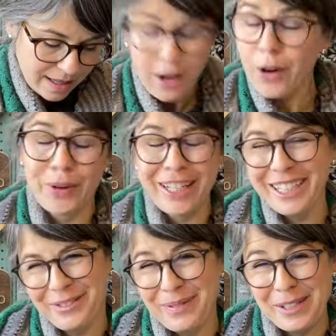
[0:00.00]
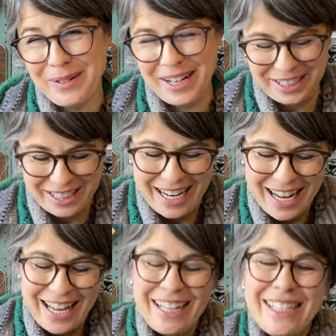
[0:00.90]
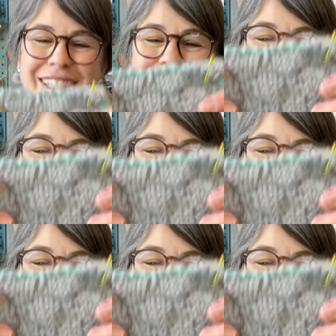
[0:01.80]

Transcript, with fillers: oh, here's my swatch. So